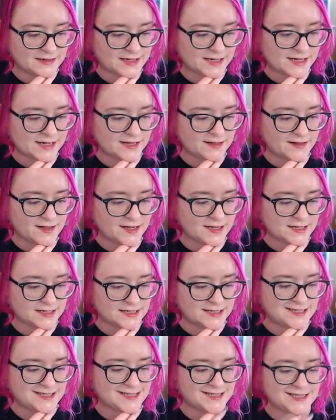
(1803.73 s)
I like it.
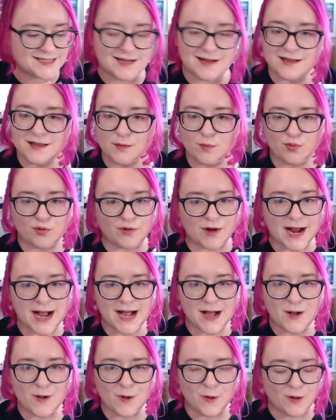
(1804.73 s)
He's just on the
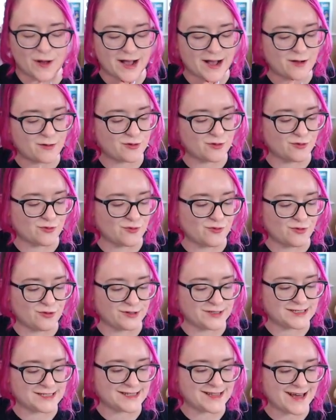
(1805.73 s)
prowl. How
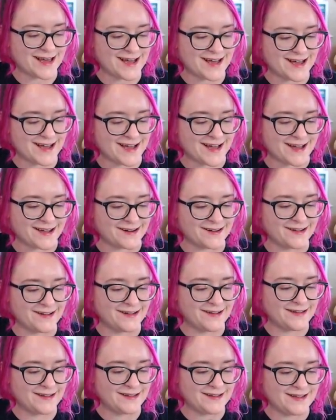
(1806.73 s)
cool is that?
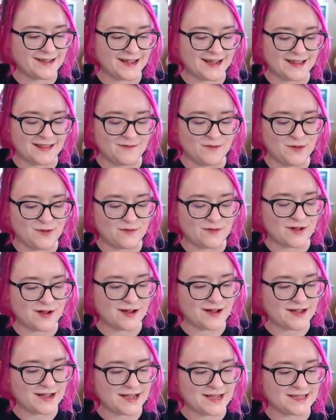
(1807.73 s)
And then we've
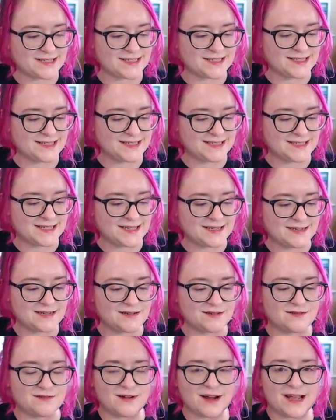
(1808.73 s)
got a
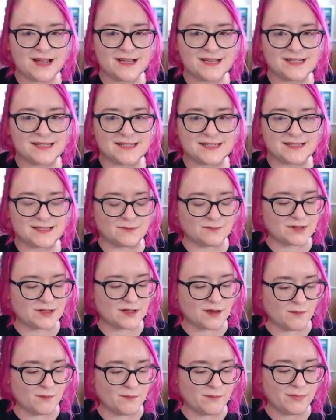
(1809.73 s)
Cinderace with
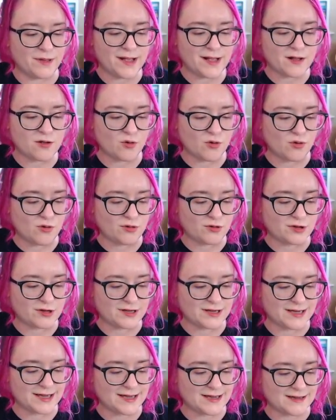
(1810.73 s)
a big ol'
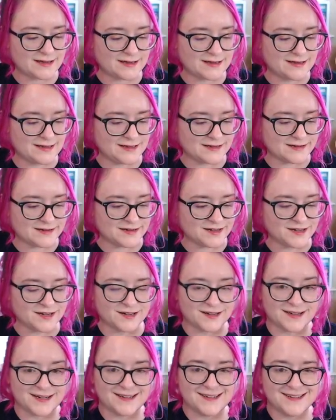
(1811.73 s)
kick
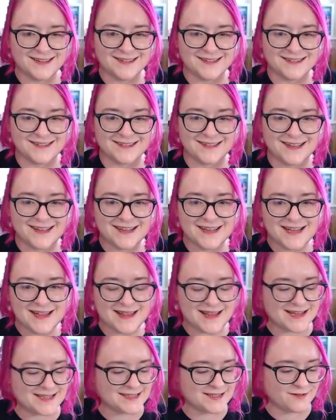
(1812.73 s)
here.
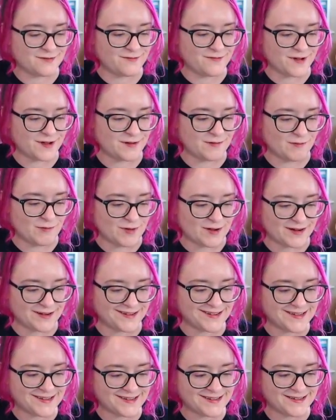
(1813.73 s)
That's a fun one.